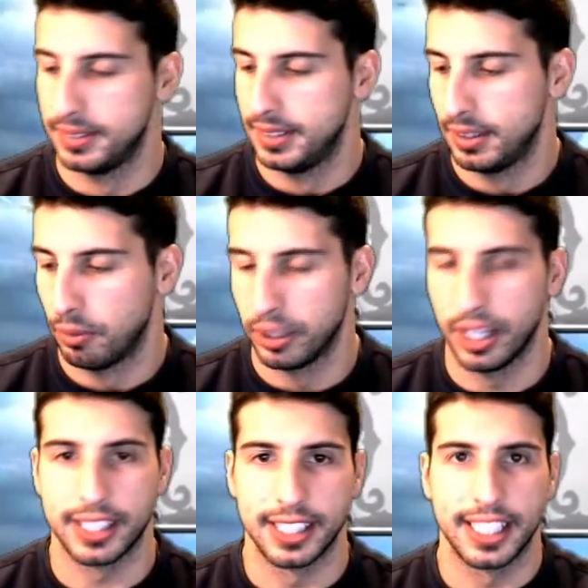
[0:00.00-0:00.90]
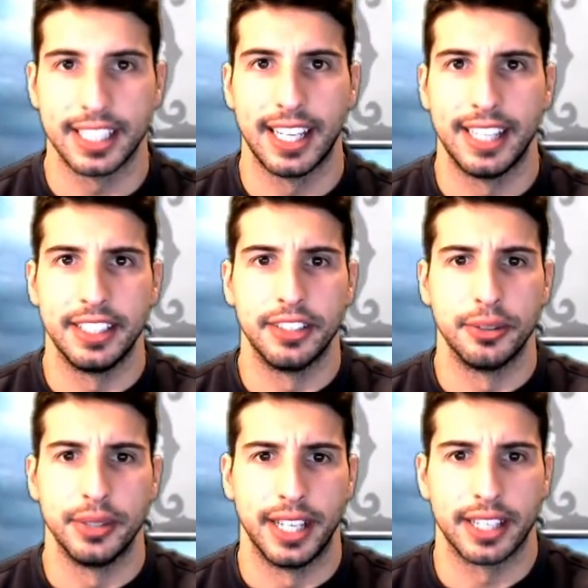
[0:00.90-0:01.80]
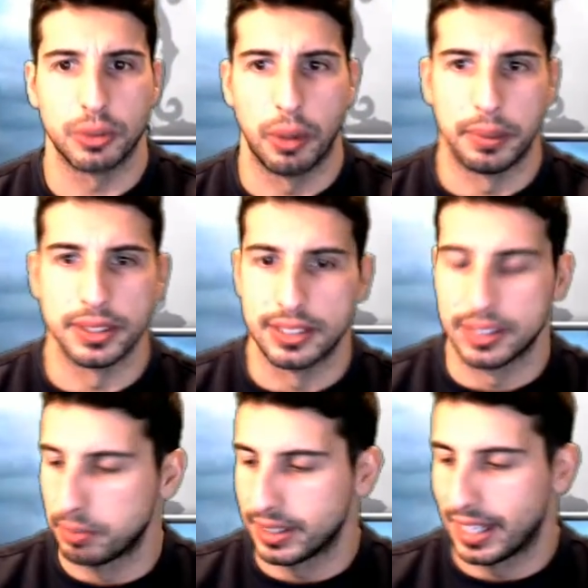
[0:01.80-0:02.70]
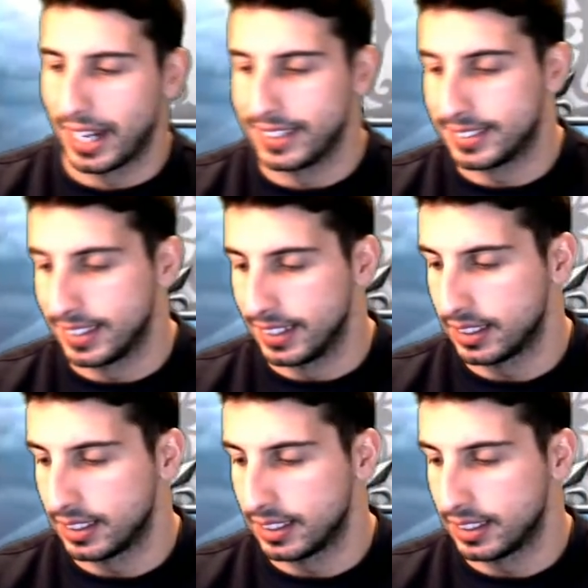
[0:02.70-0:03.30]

We're not gonna get any other EX weapons this month, I think.